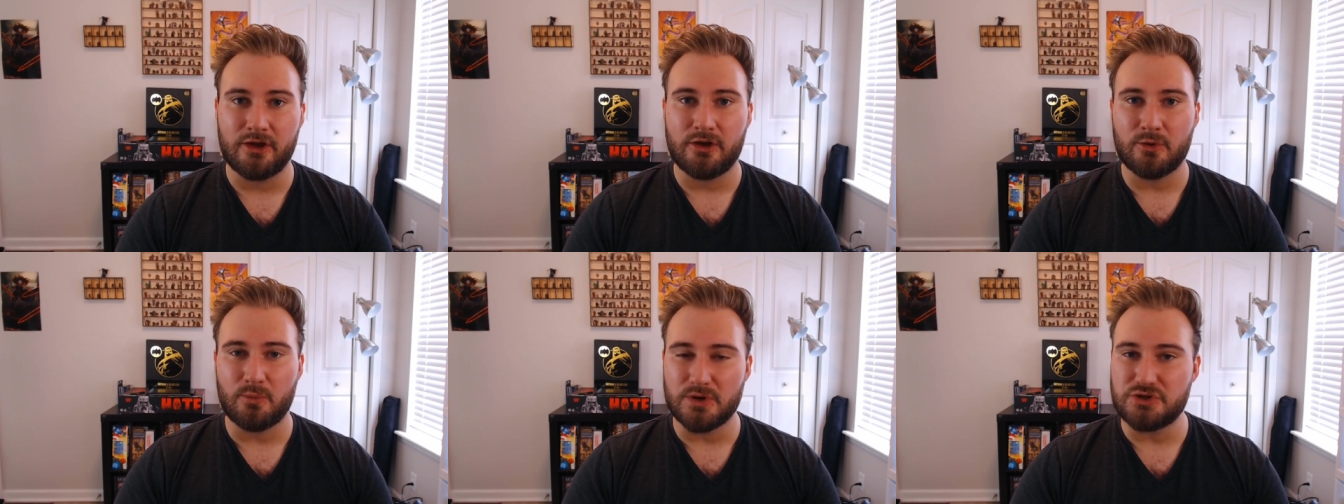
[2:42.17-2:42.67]

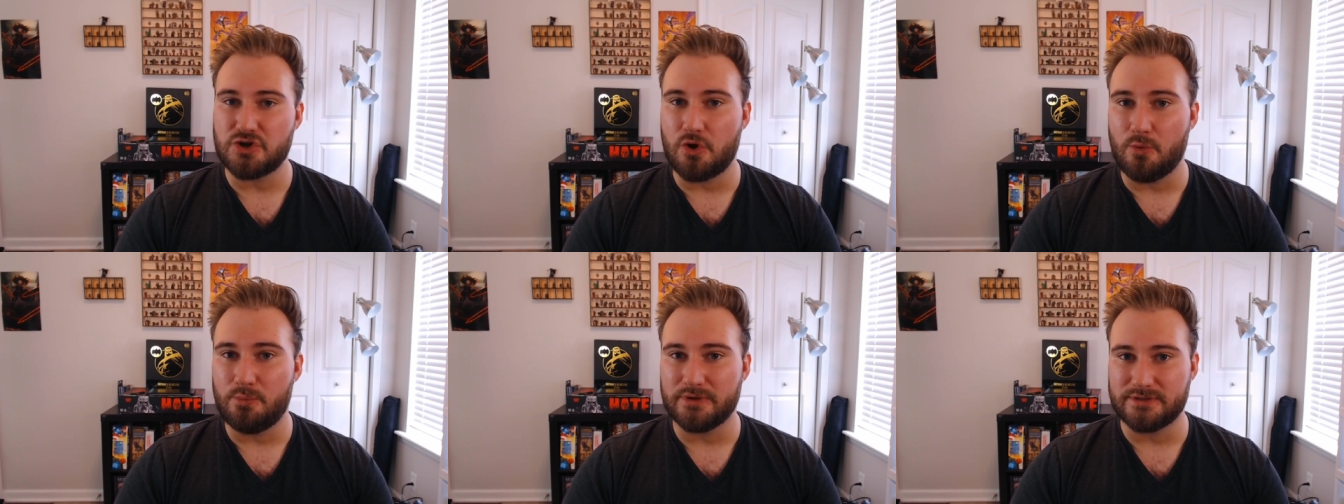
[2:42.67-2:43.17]
which
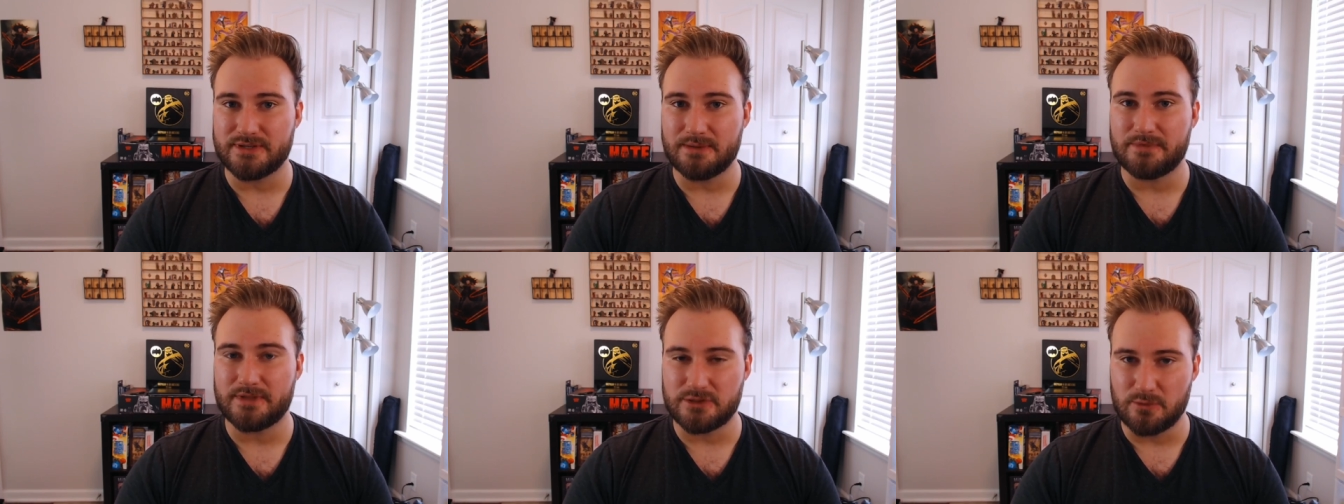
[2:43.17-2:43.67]
opens up the
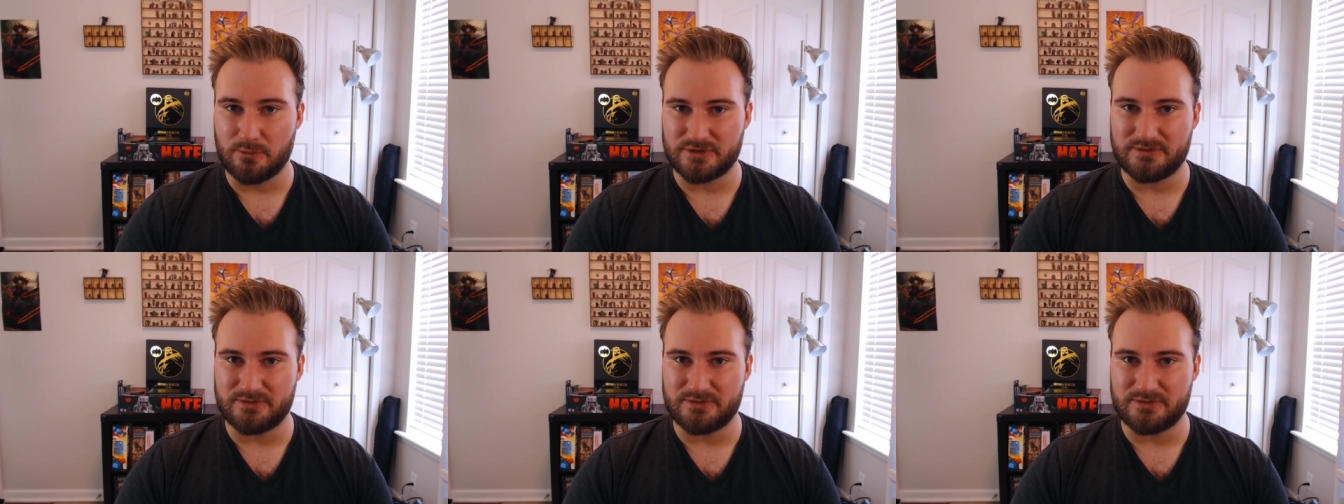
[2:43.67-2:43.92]
doors of